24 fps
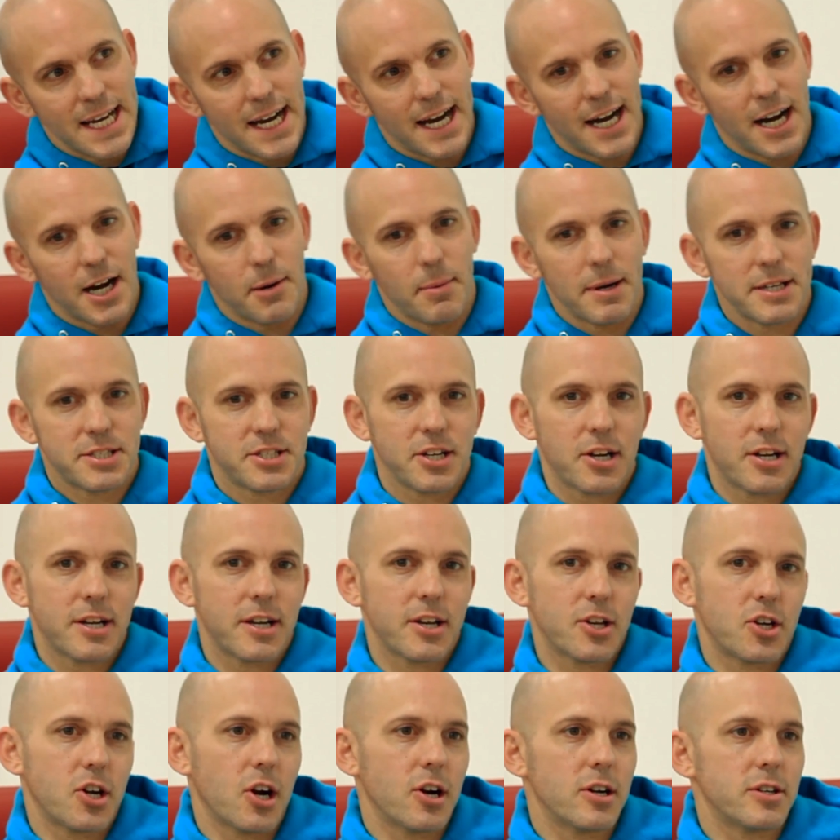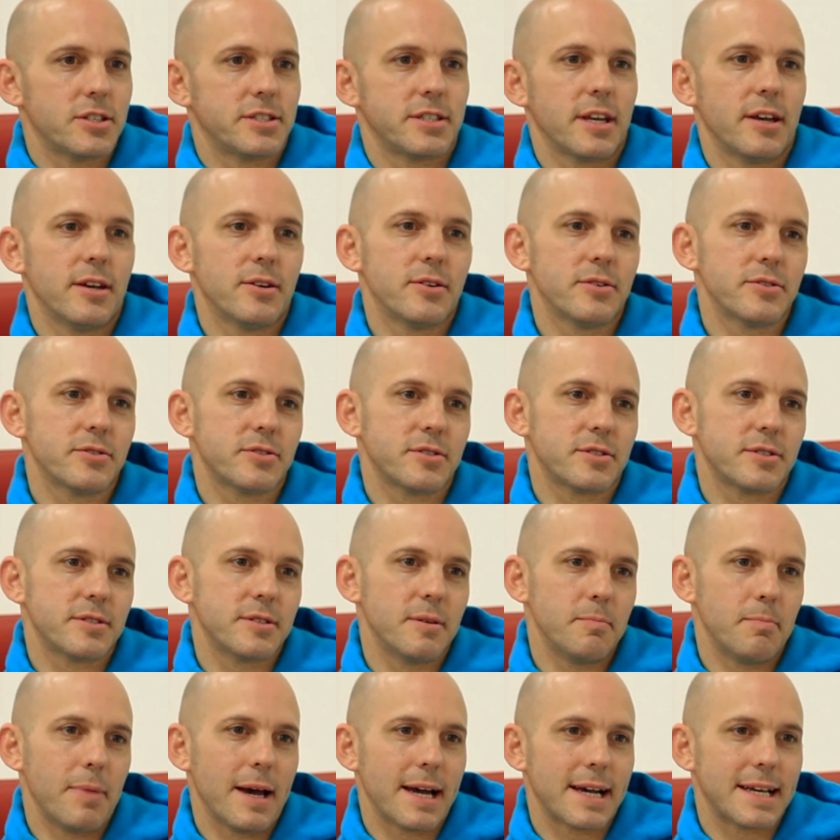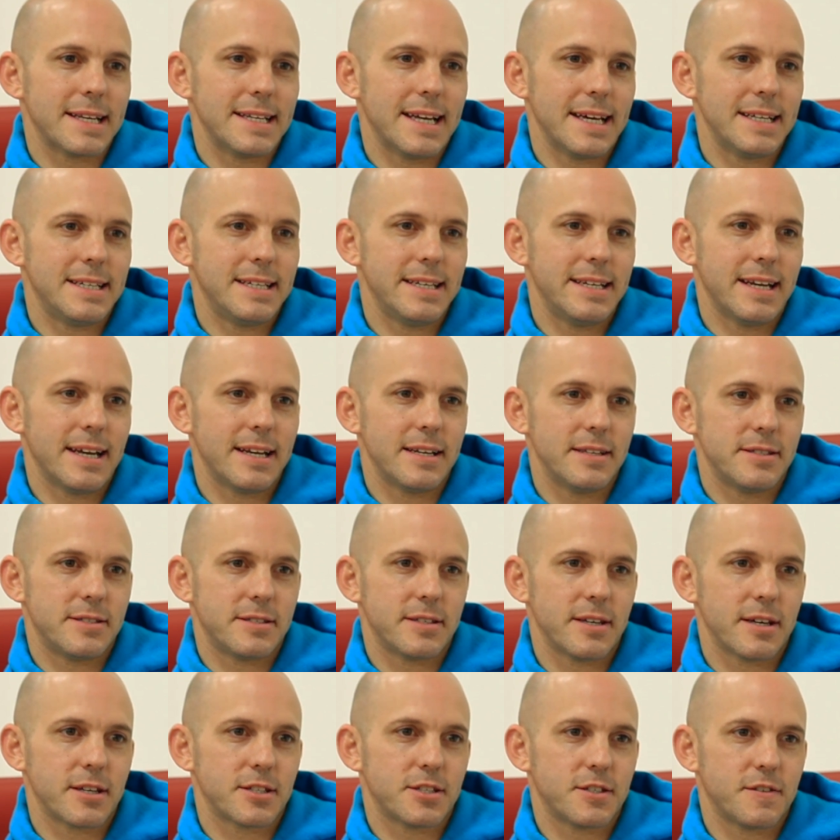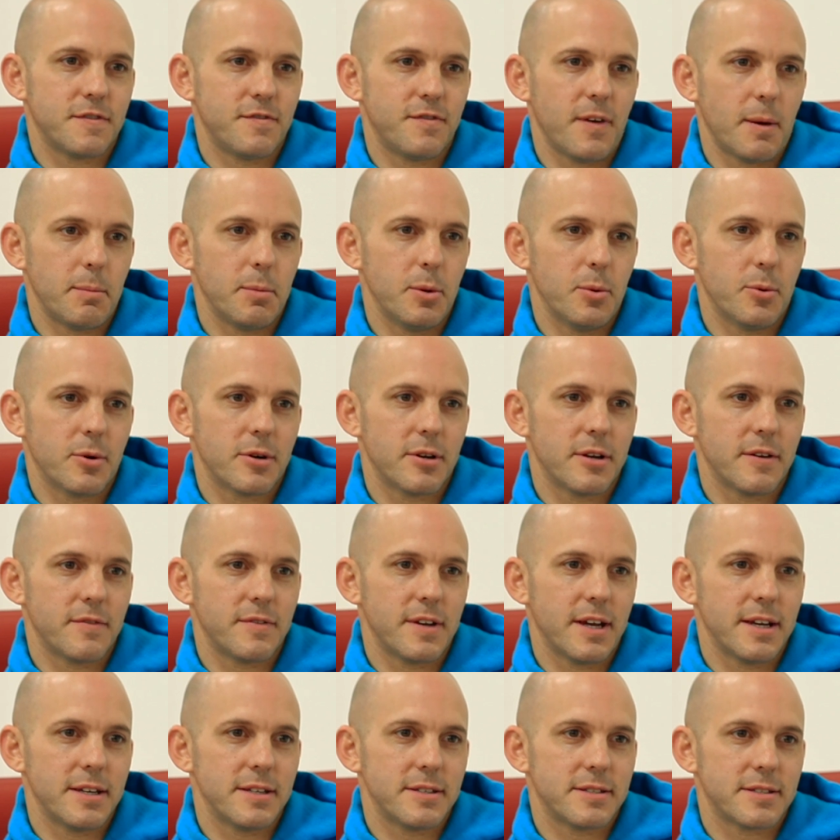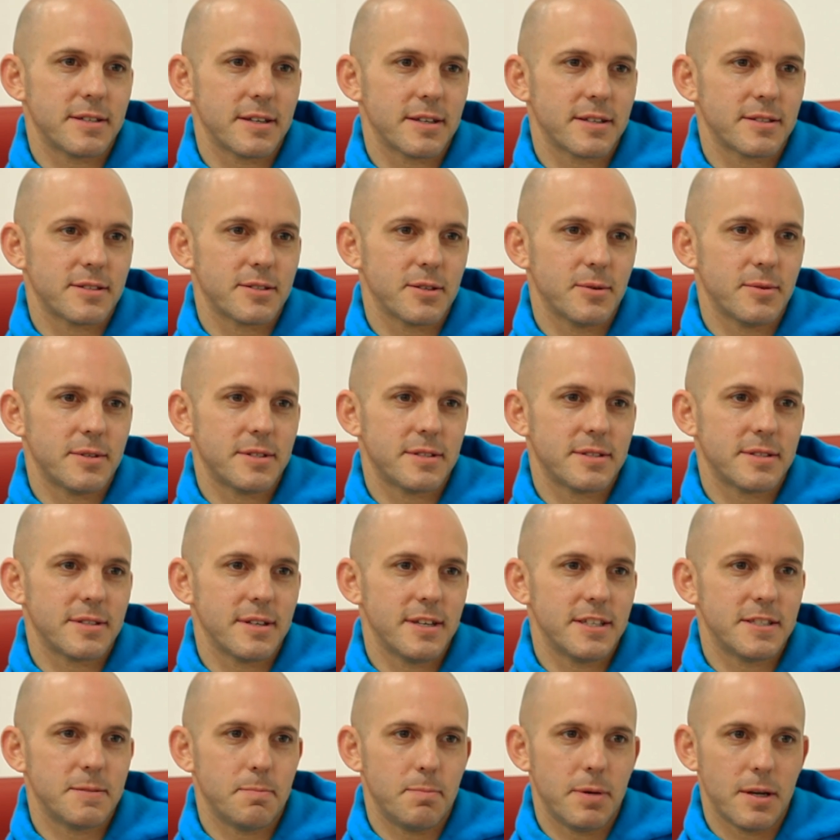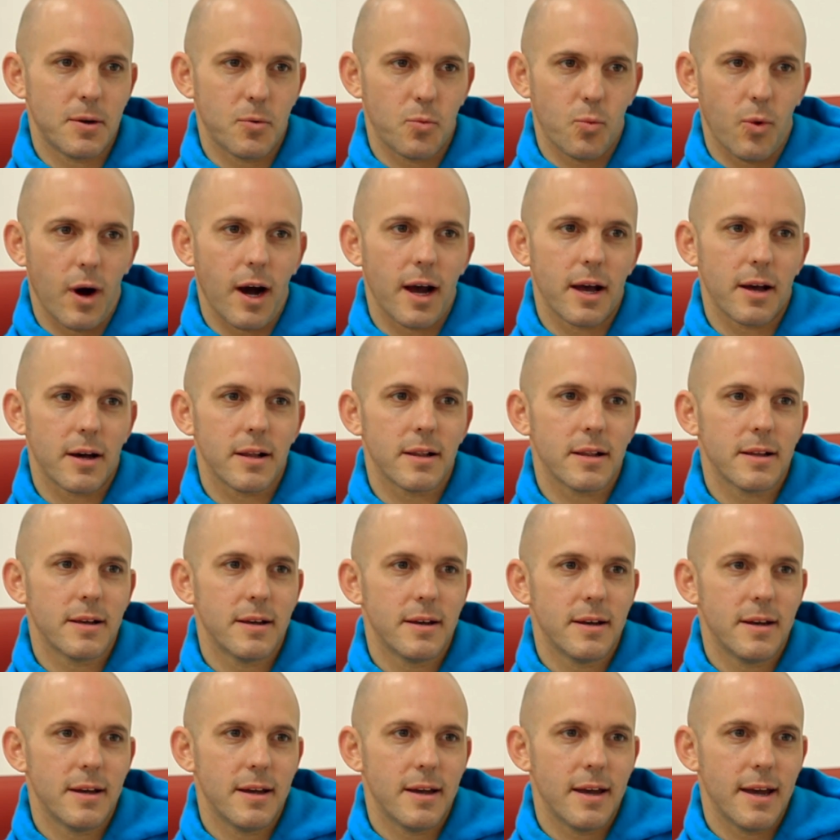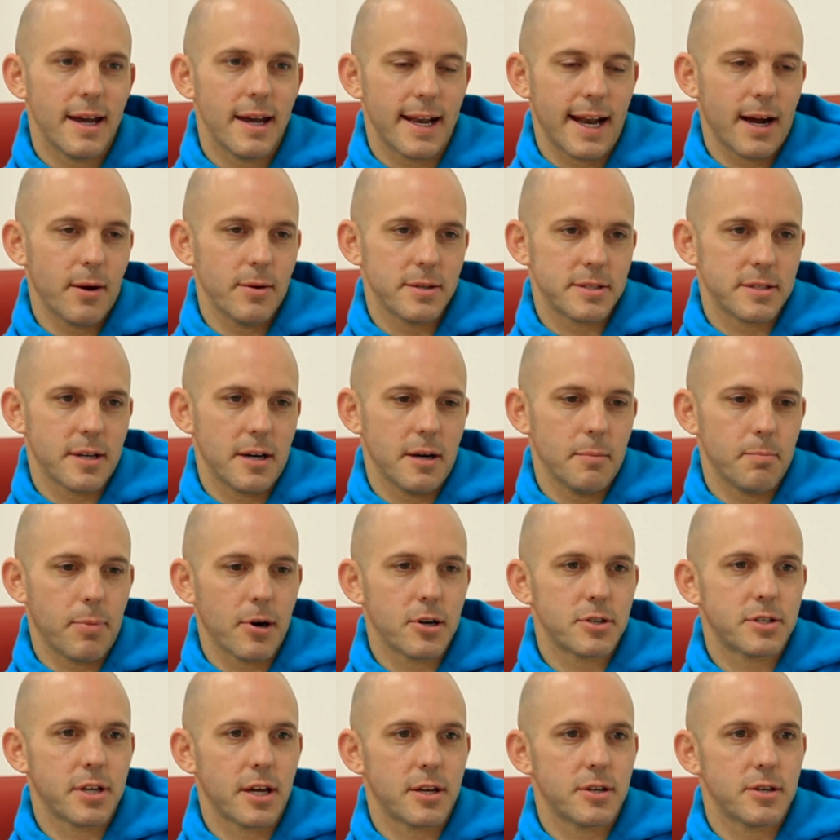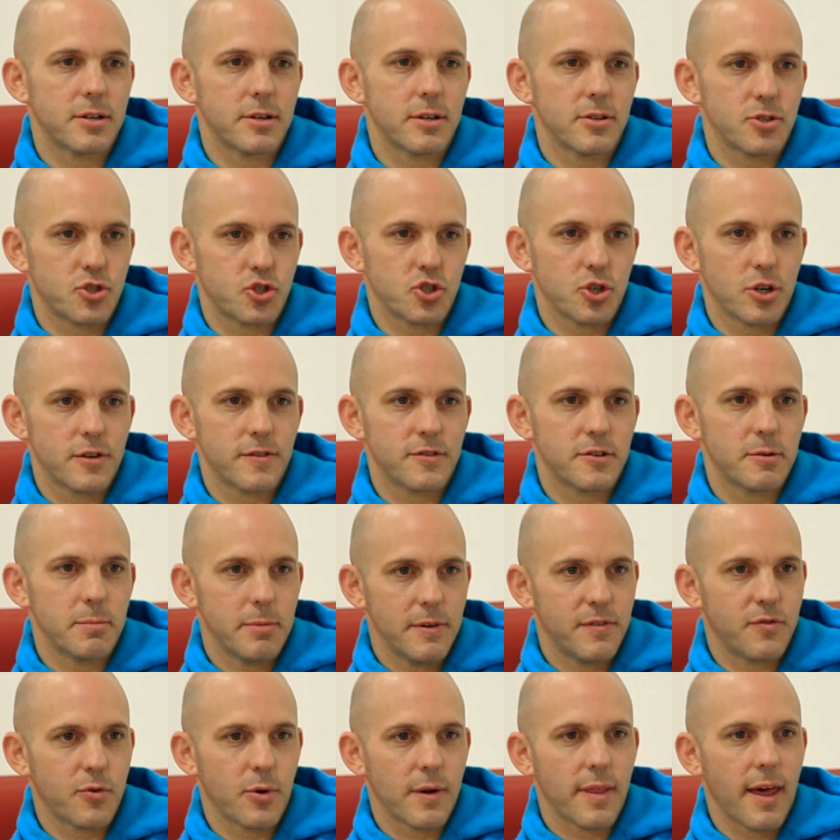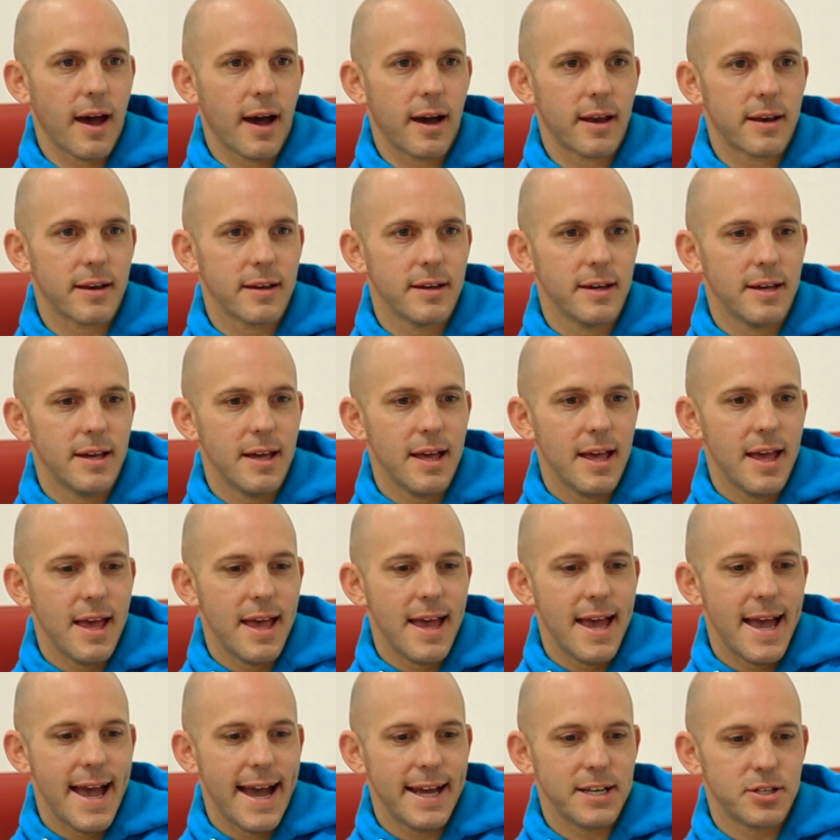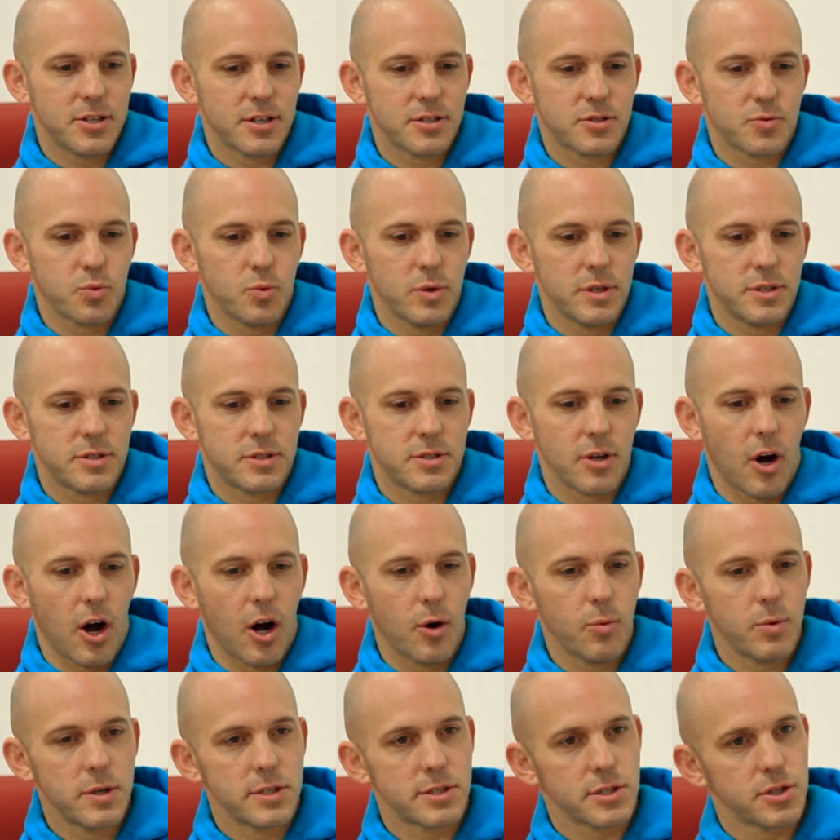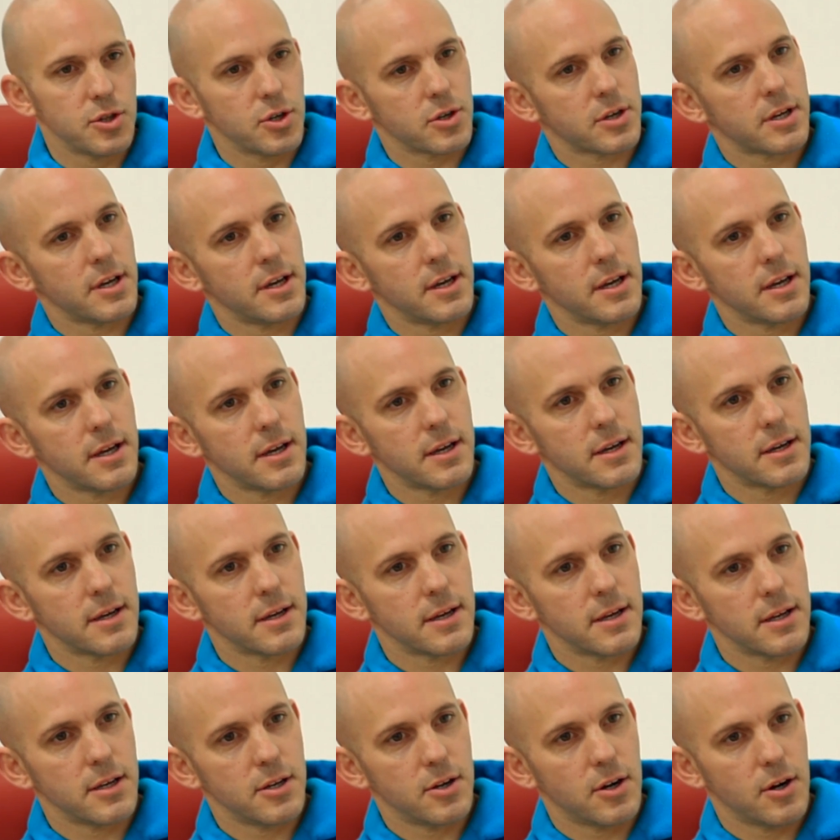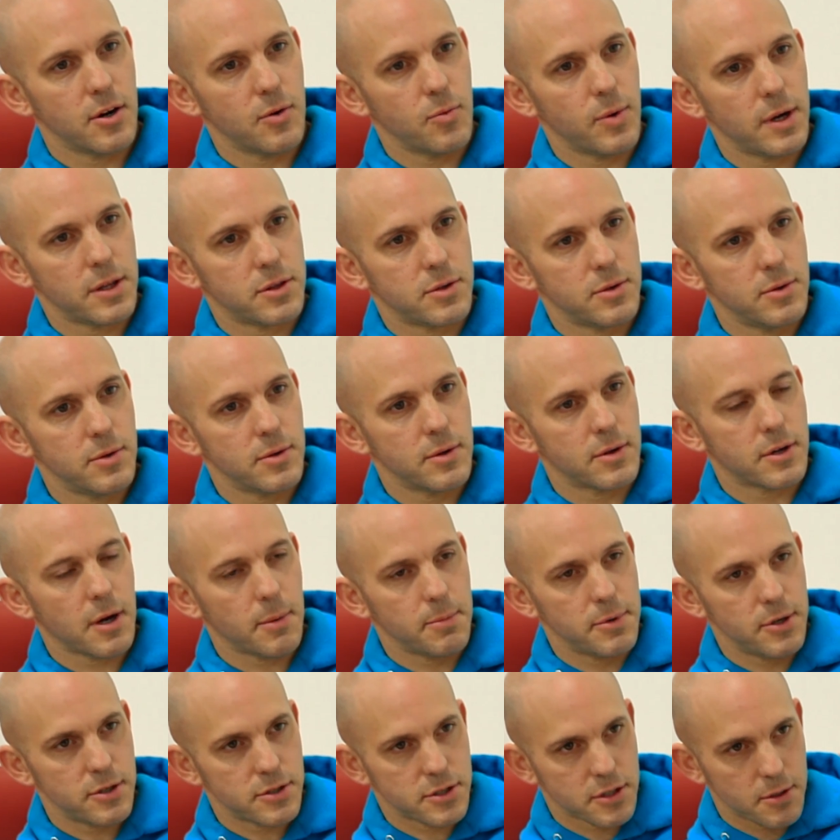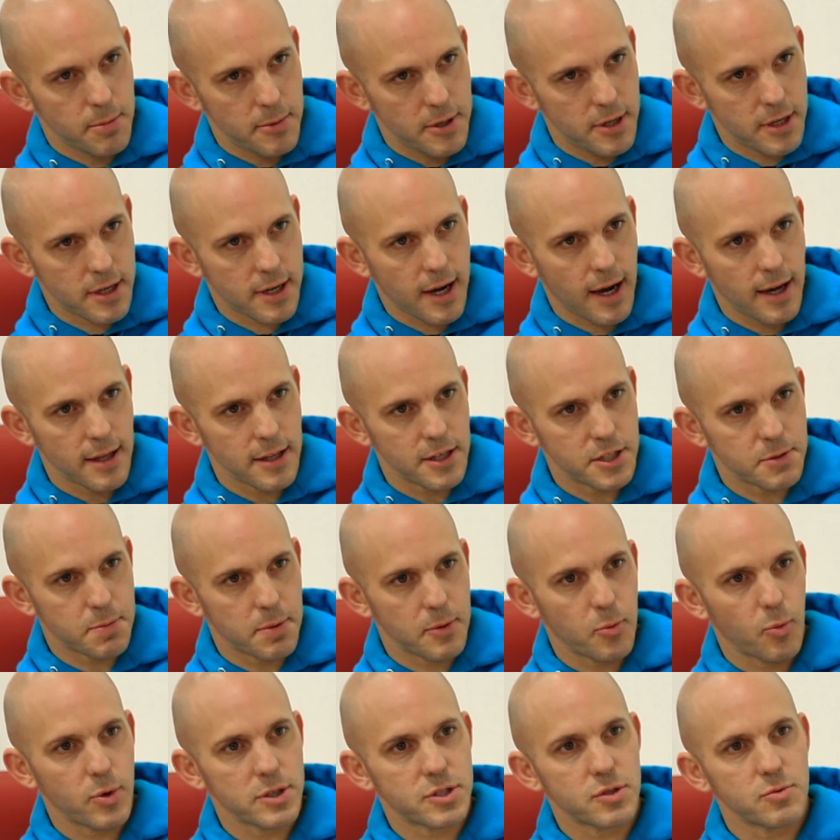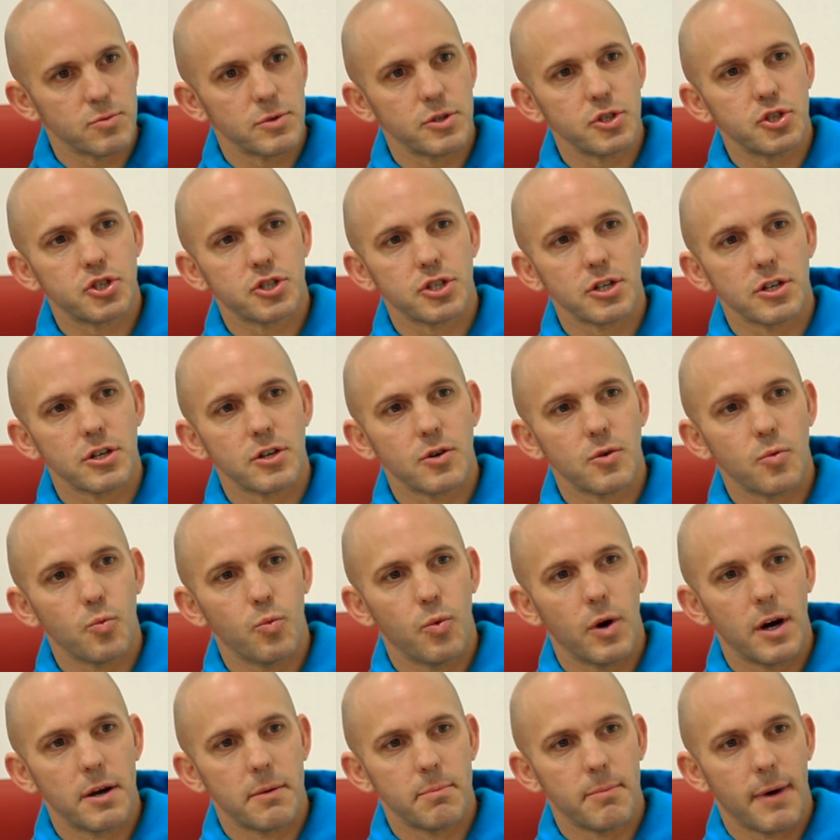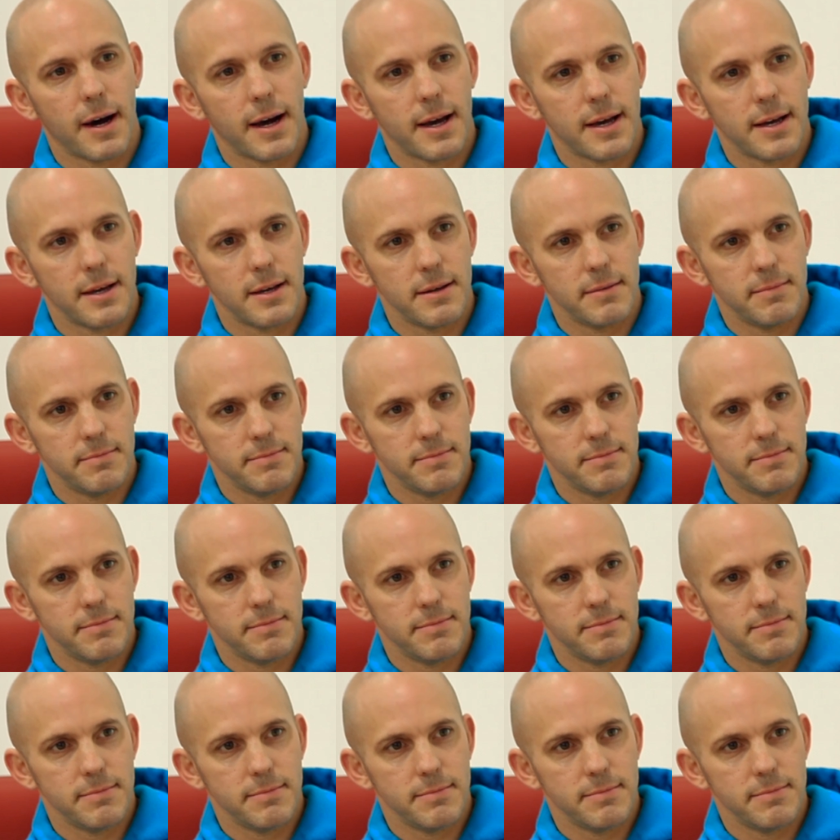I started in car sales back in 1996, February of 96. So it's been a while. And I was a bartender and server before that. And just was always looking, went through a couple years of community college, but wasn't really sure what my